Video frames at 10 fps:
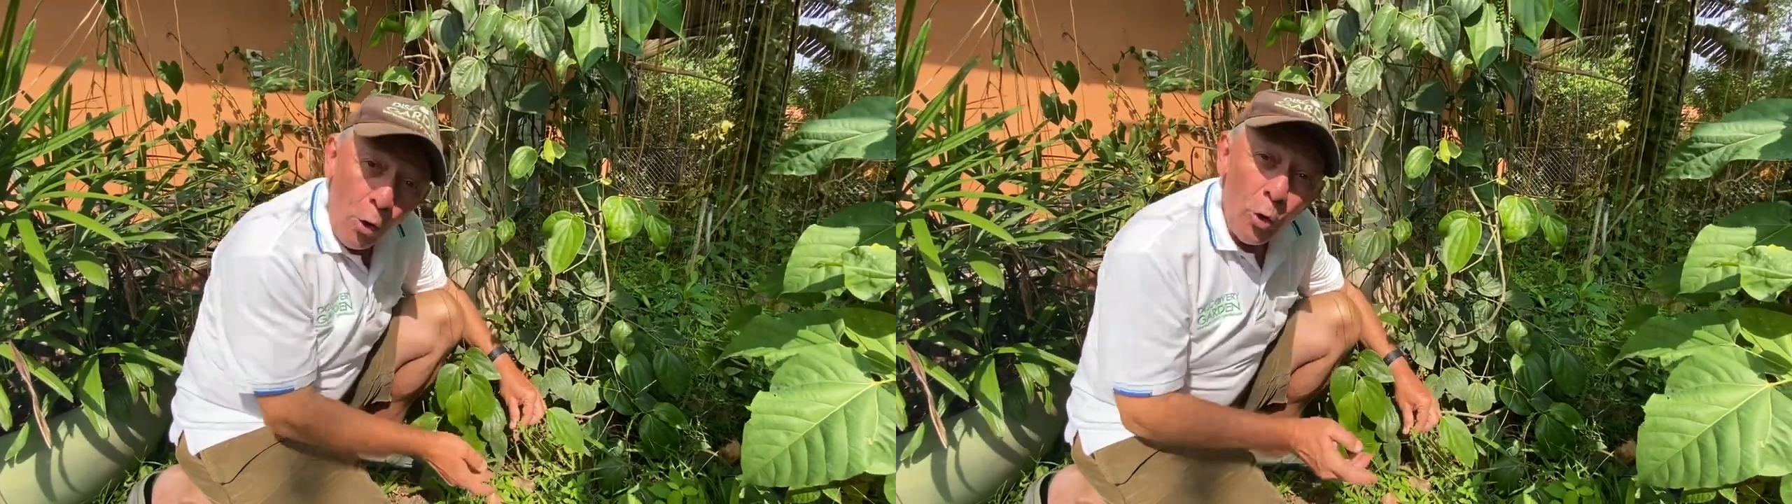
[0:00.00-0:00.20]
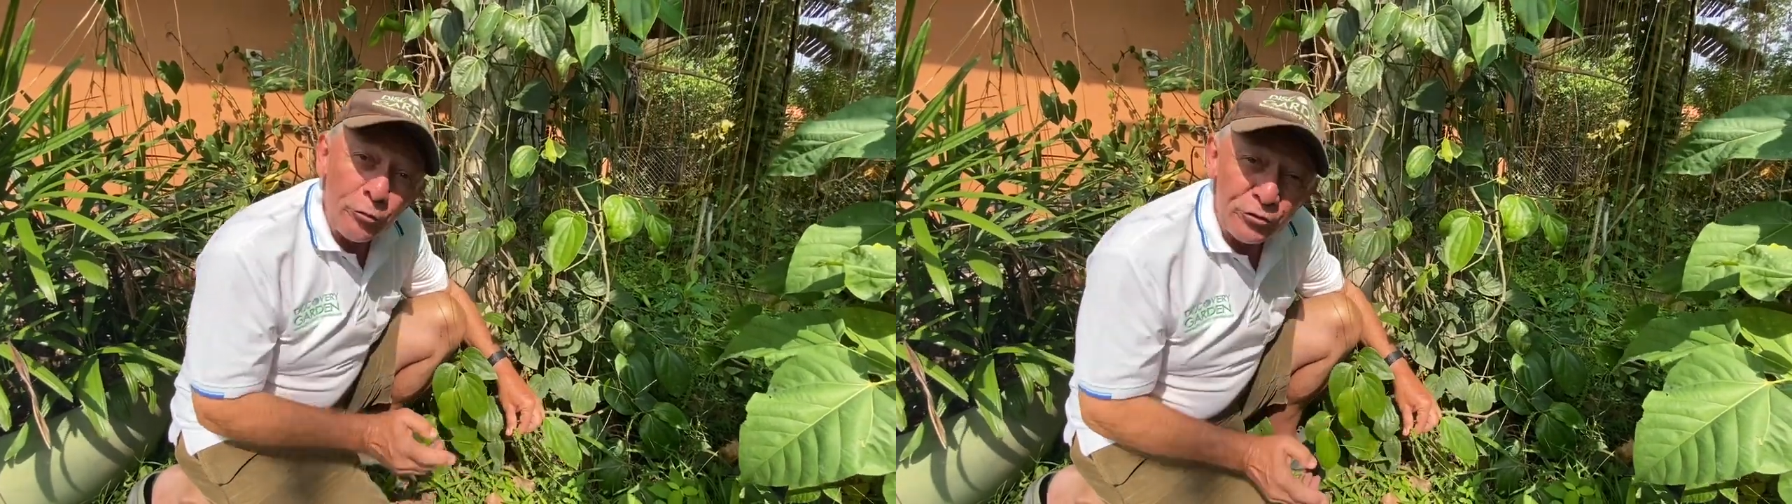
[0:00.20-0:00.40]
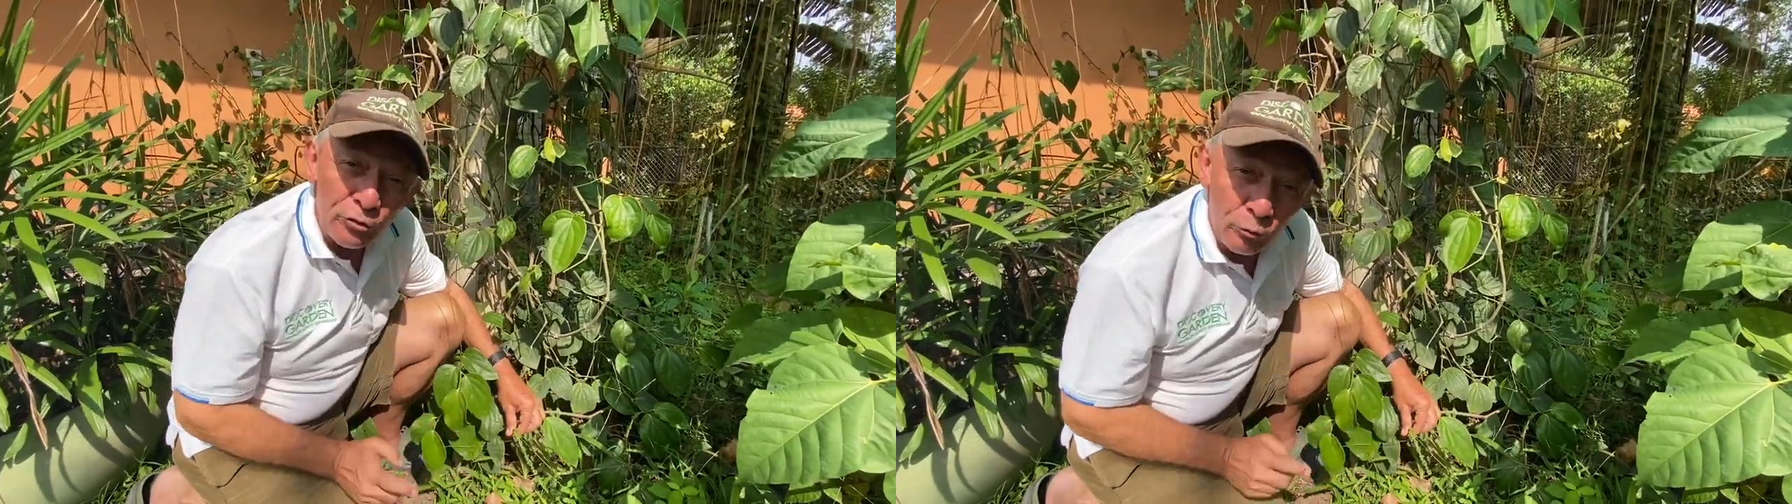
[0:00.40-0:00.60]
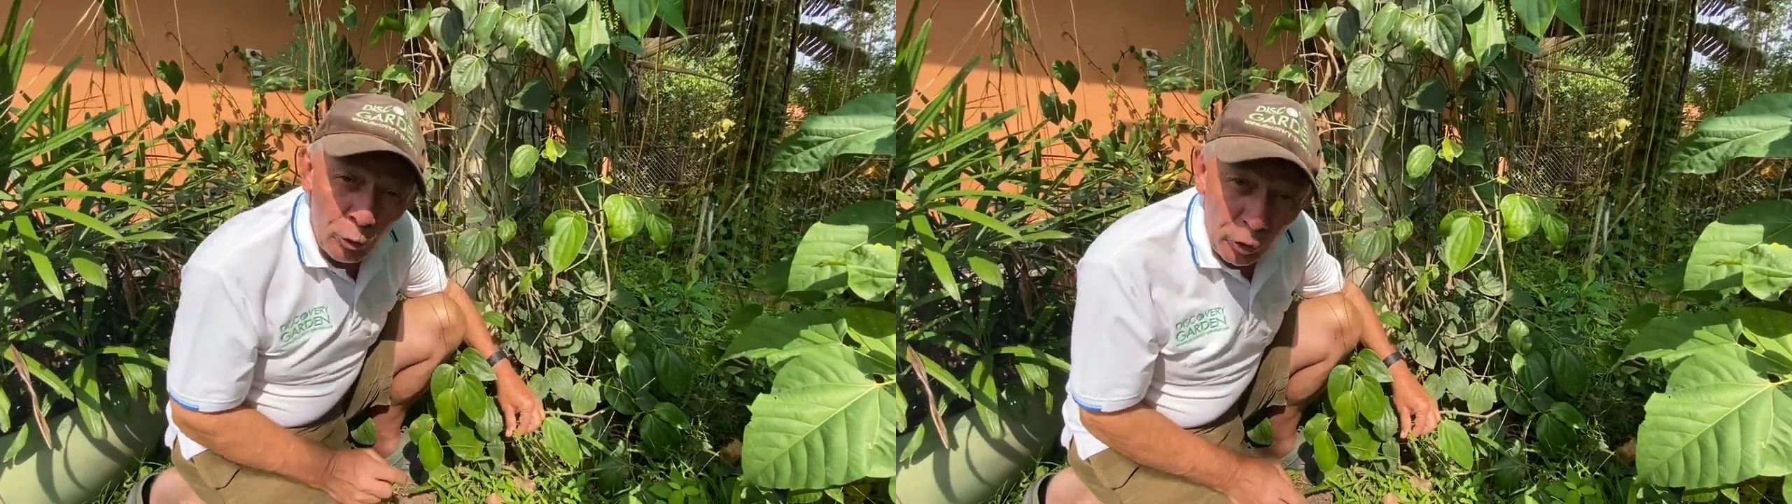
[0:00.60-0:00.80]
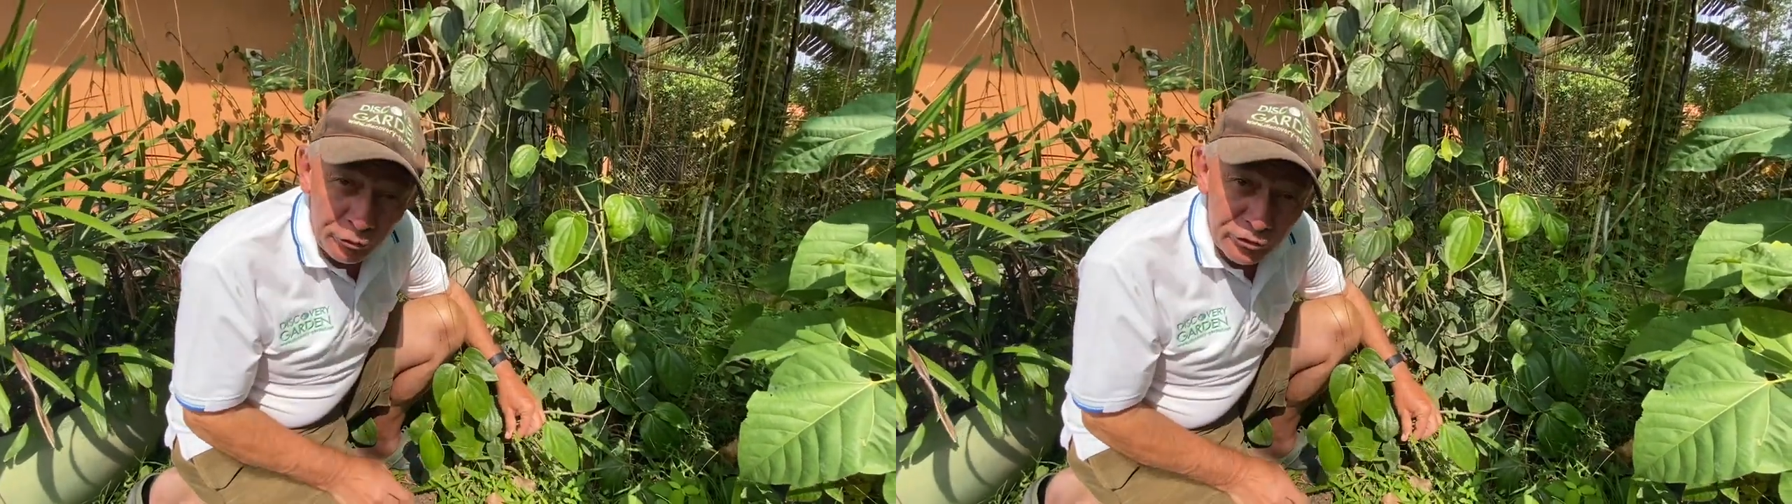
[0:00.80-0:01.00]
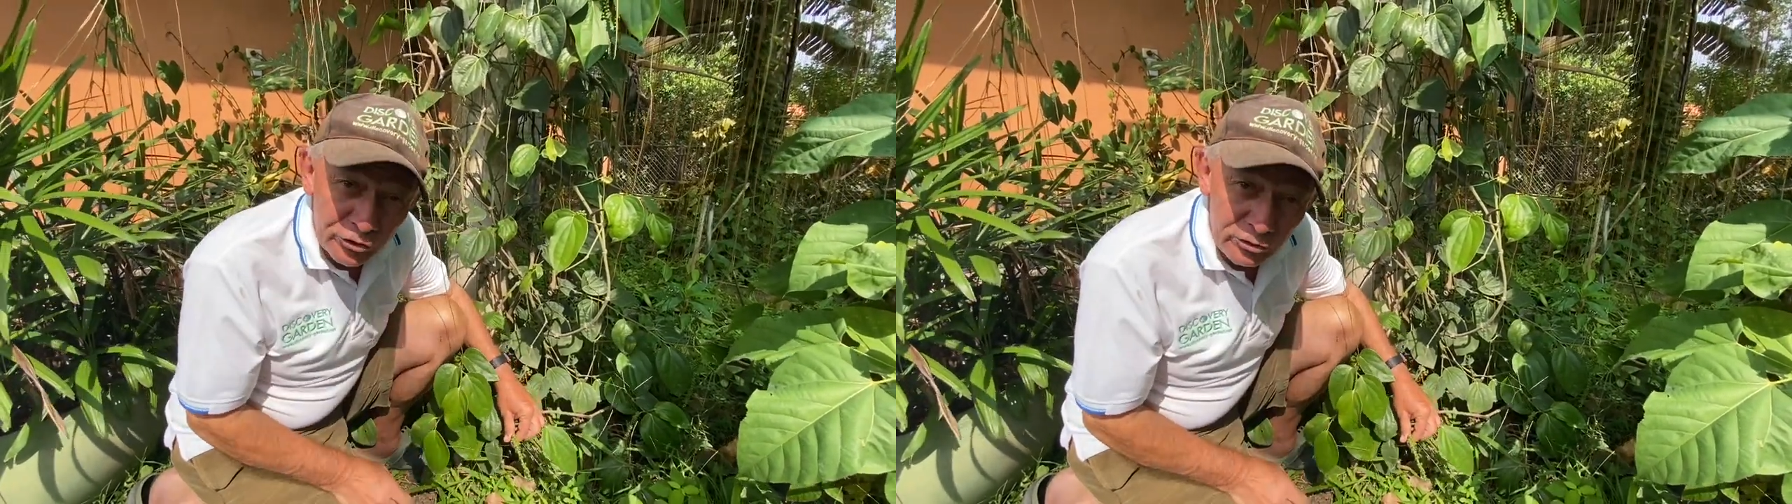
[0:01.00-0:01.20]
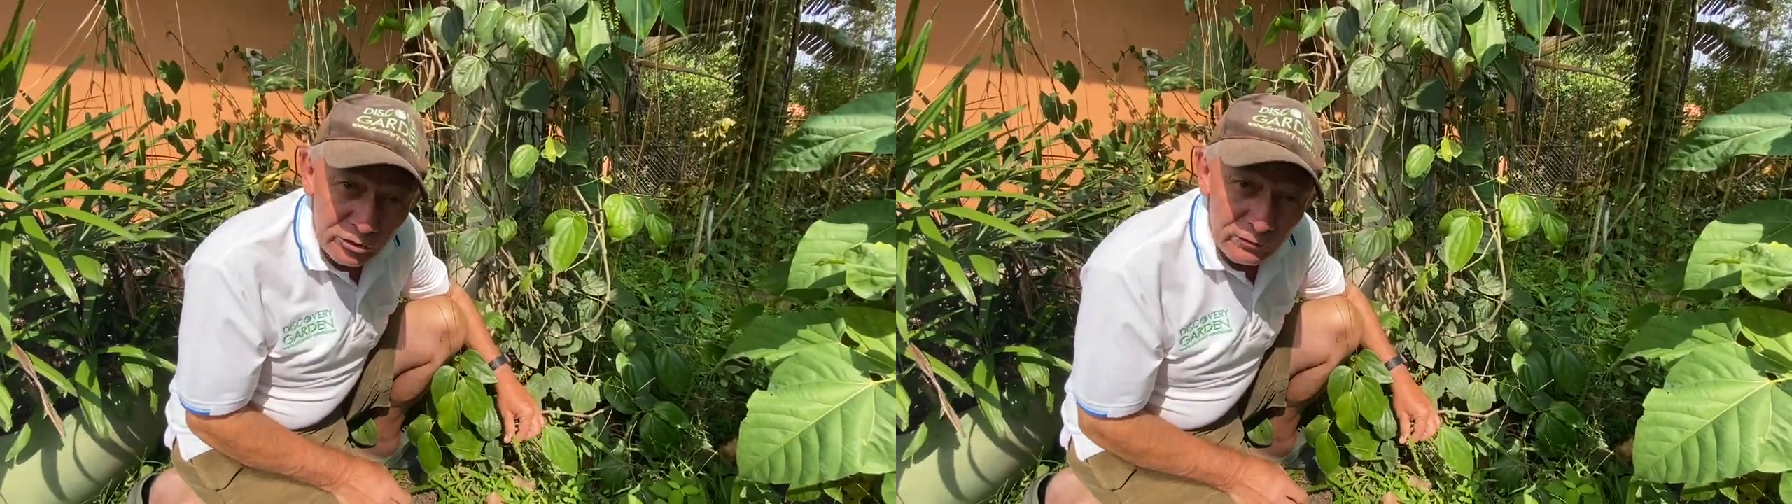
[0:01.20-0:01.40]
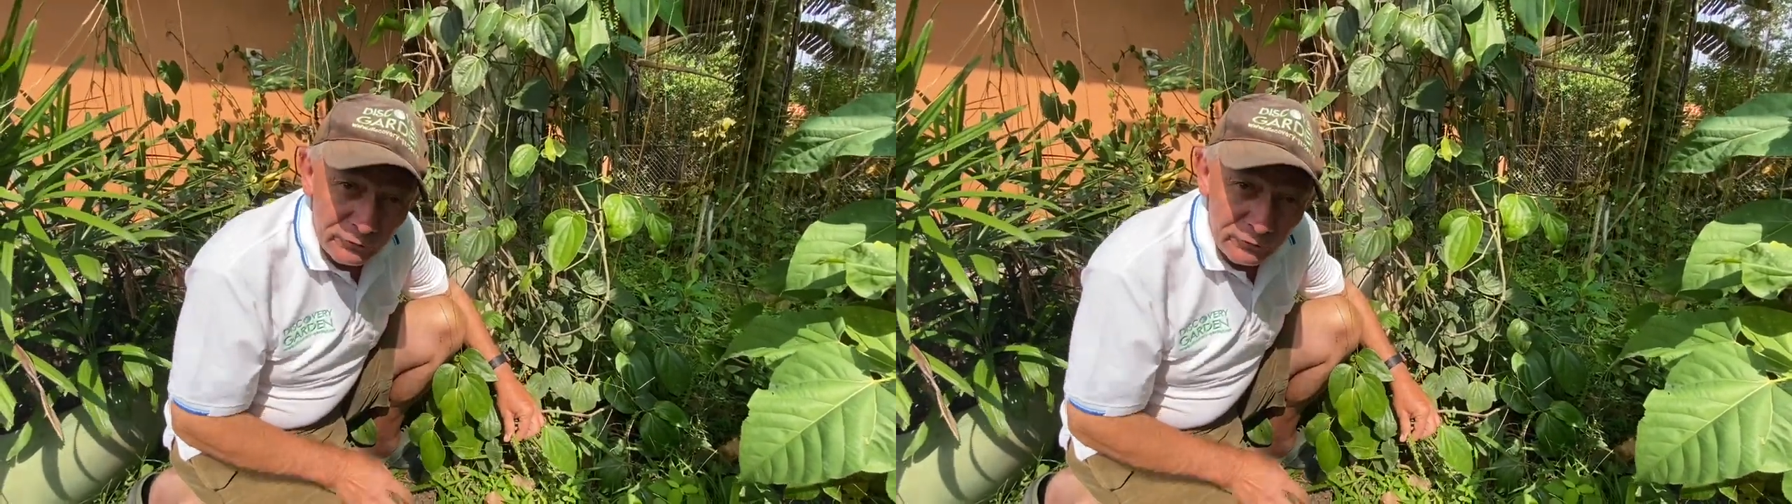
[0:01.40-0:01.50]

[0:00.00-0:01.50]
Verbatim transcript: hot water